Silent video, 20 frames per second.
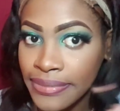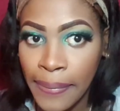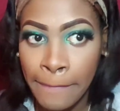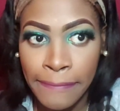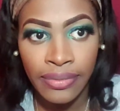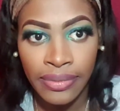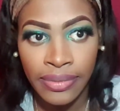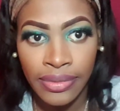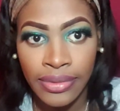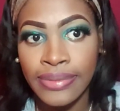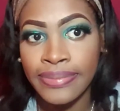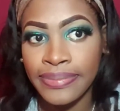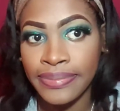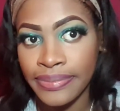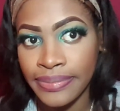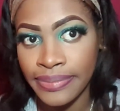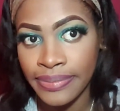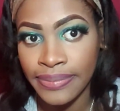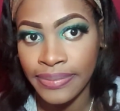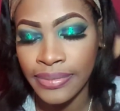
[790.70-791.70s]
On top of
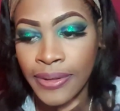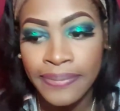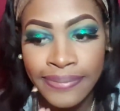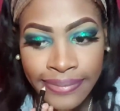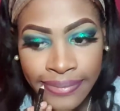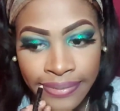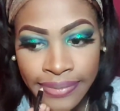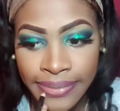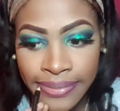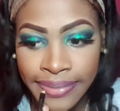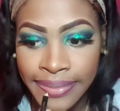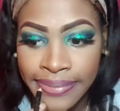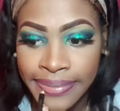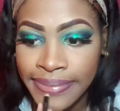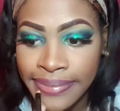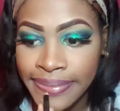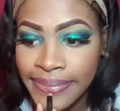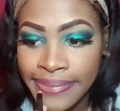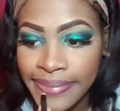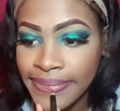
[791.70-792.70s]
that, I'm going in with my
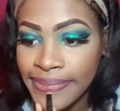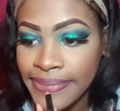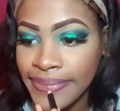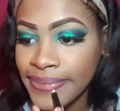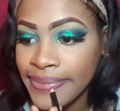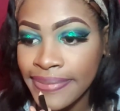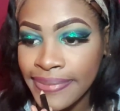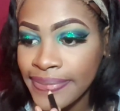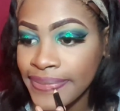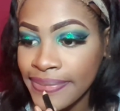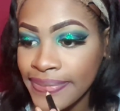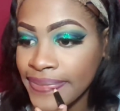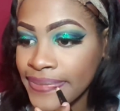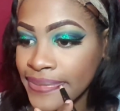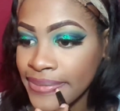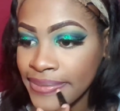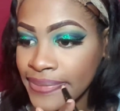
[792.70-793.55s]
Anco brown that I used